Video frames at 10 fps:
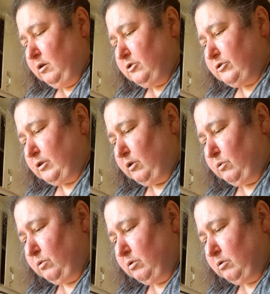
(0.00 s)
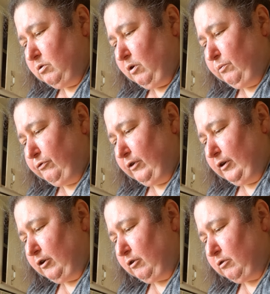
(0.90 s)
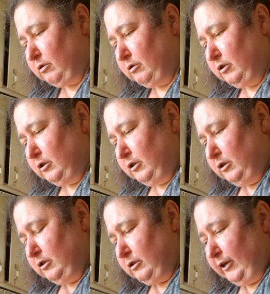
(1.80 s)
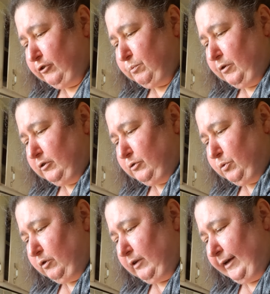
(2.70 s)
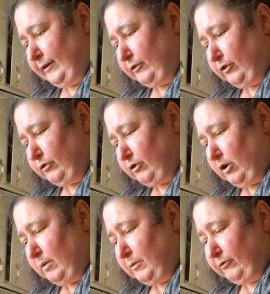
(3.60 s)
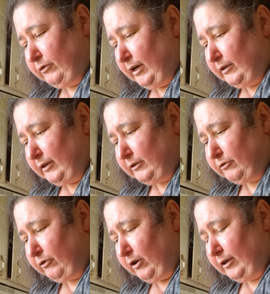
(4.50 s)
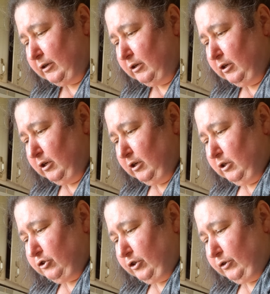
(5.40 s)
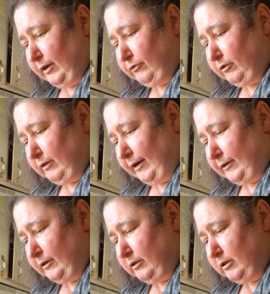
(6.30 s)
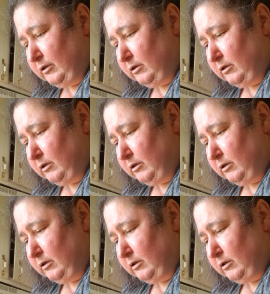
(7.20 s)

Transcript: So hopefully her taste buds will like it this time. If not, that's fine. She don't have to like it.